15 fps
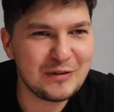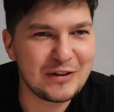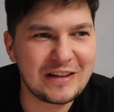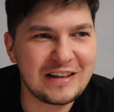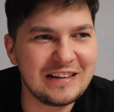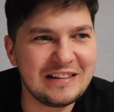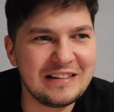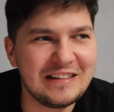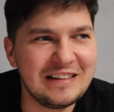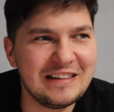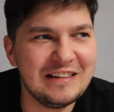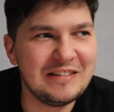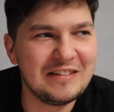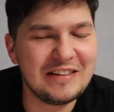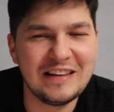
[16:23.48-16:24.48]
fucking
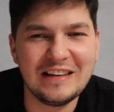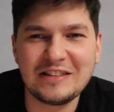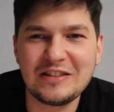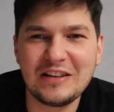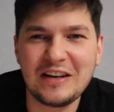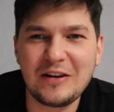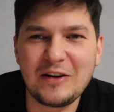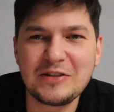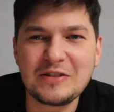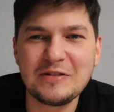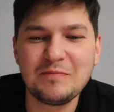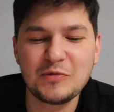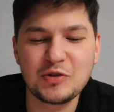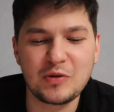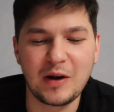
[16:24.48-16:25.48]
uh, yeah, it's hilarious.
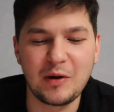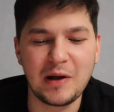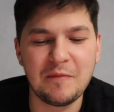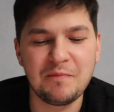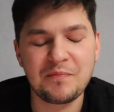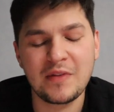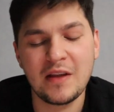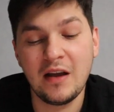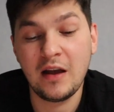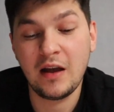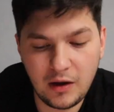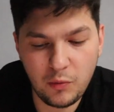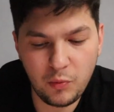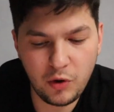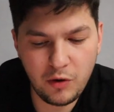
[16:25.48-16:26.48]
So anyway,
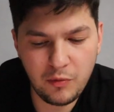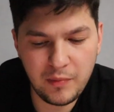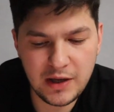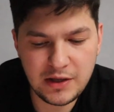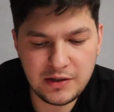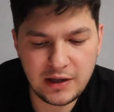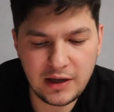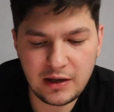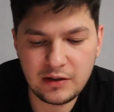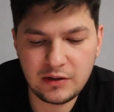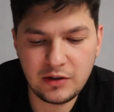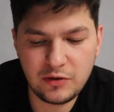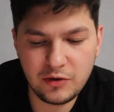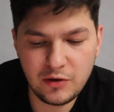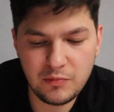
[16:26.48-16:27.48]
what made you get
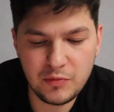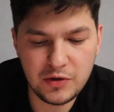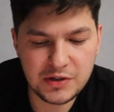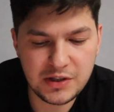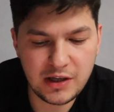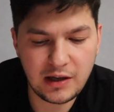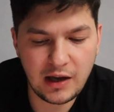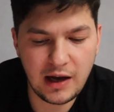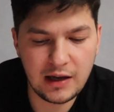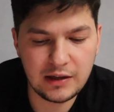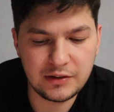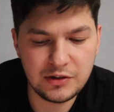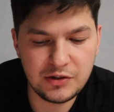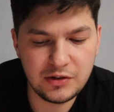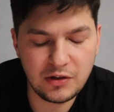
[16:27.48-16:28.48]
into doing music
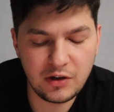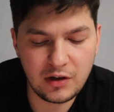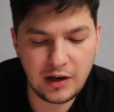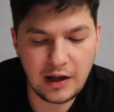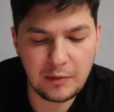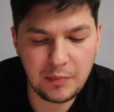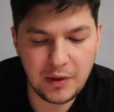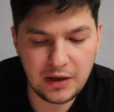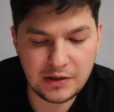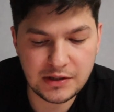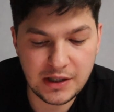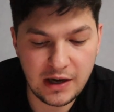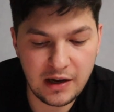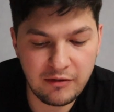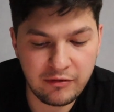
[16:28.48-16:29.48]
and did you not like being a
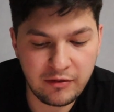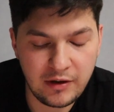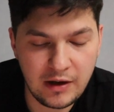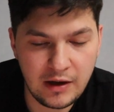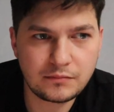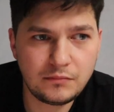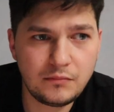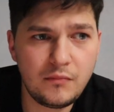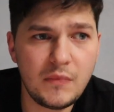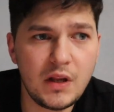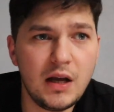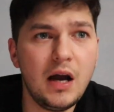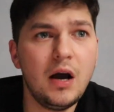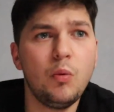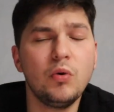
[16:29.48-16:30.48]
chef?
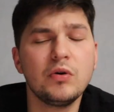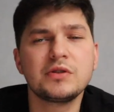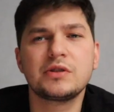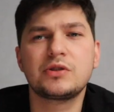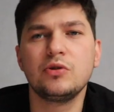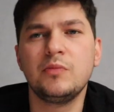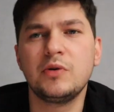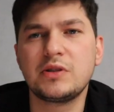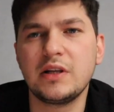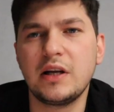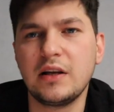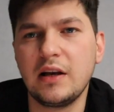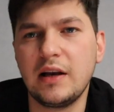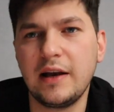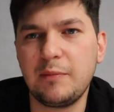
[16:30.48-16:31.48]
It wasn't so much that
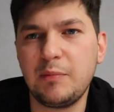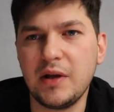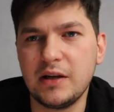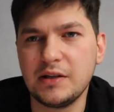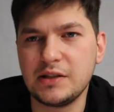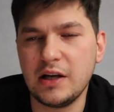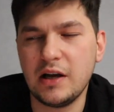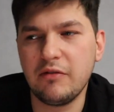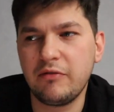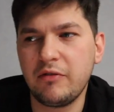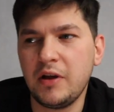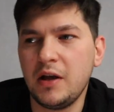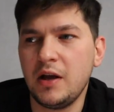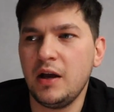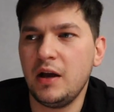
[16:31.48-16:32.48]
I didn't like being a
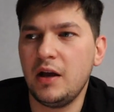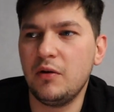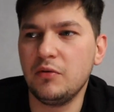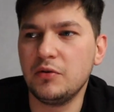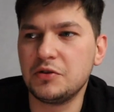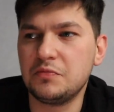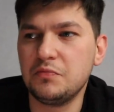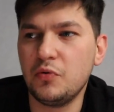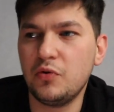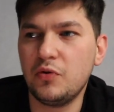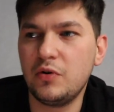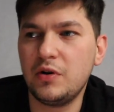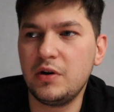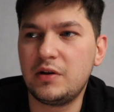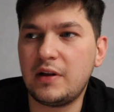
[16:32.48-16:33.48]
chef. It was
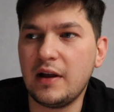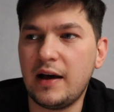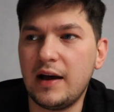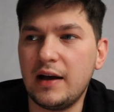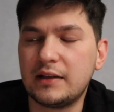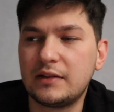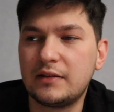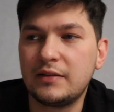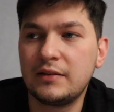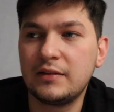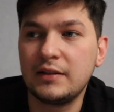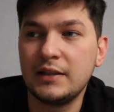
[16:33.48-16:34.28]
more that